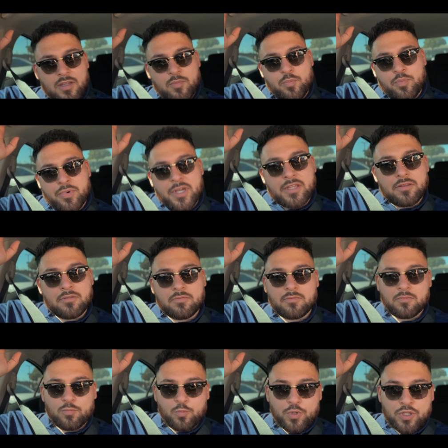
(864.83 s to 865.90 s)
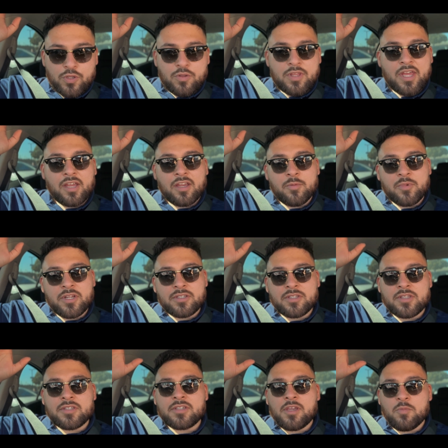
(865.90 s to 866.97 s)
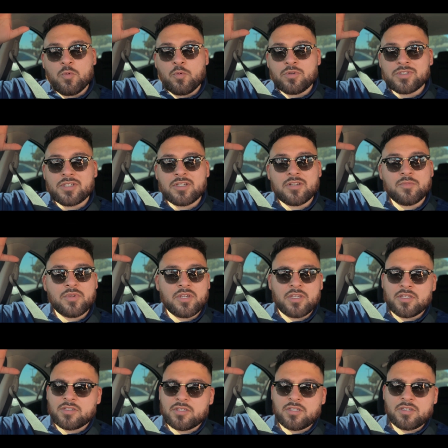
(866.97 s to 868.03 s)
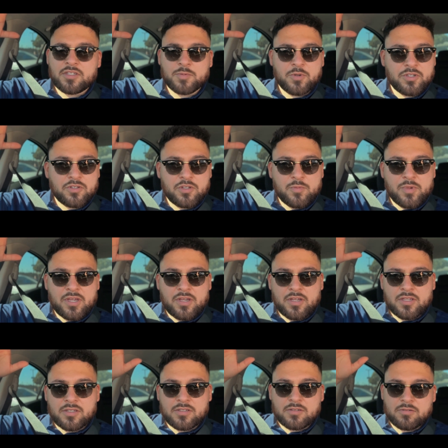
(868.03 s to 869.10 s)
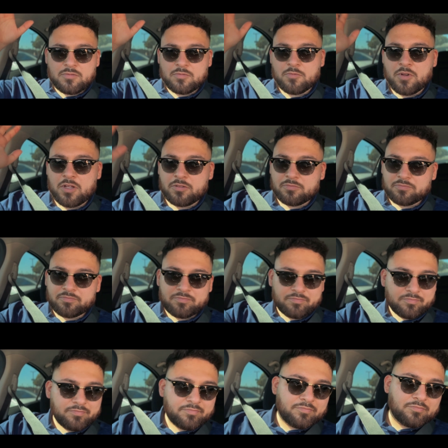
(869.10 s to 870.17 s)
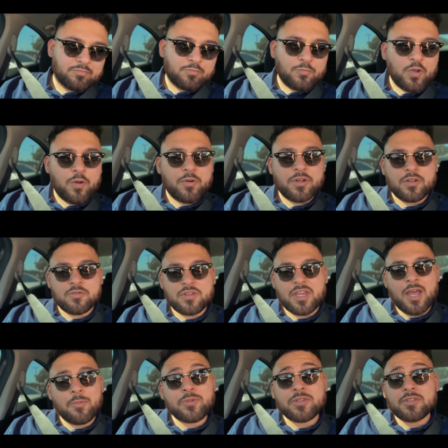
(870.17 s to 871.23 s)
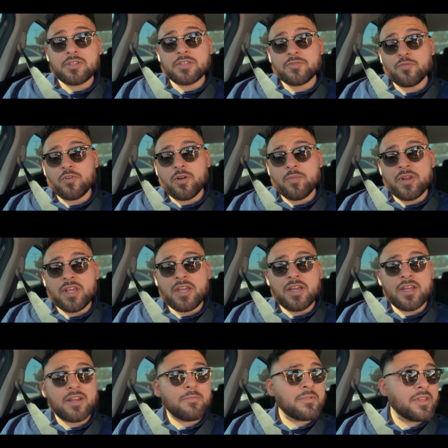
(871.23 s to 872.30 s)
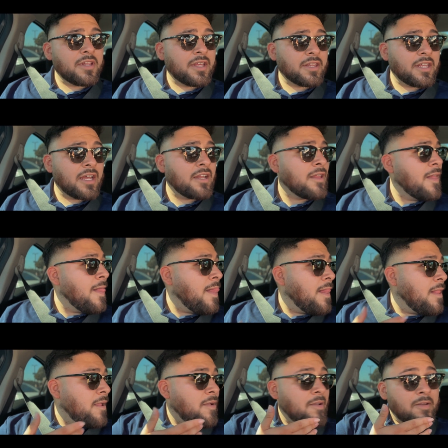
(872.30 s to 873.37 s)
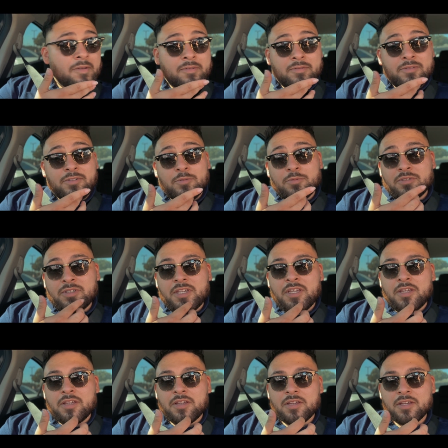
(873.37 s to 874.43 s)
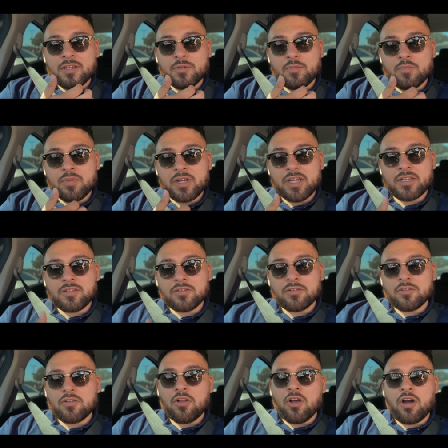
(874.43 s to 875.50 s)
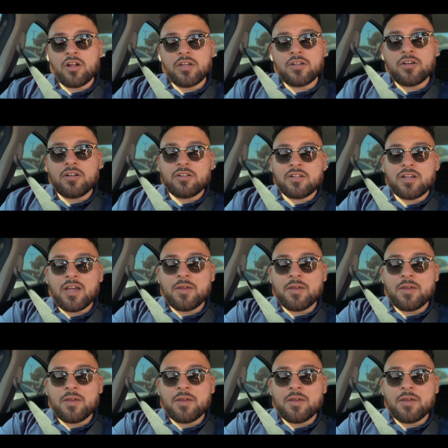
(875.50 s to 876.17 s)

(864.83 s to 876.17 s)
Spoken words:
But we knew that coming into this game, it wasn't going to be easy, especially because, well, we already knew the absences for America and everything like that. So we'll see. But all in all,